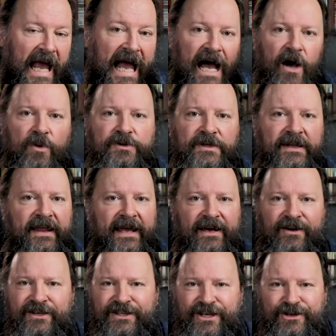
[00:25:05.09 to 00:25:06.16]
out
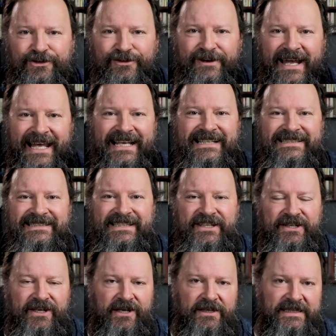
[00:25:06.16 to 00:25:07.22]
there, the
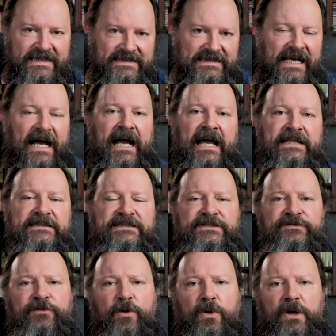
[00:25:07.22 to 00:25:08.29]
crazier designs
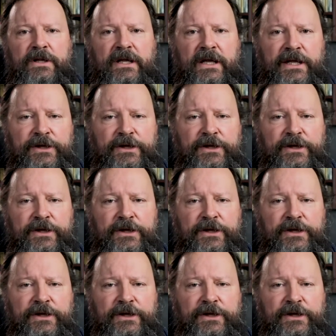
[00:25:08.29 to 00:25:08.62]
for the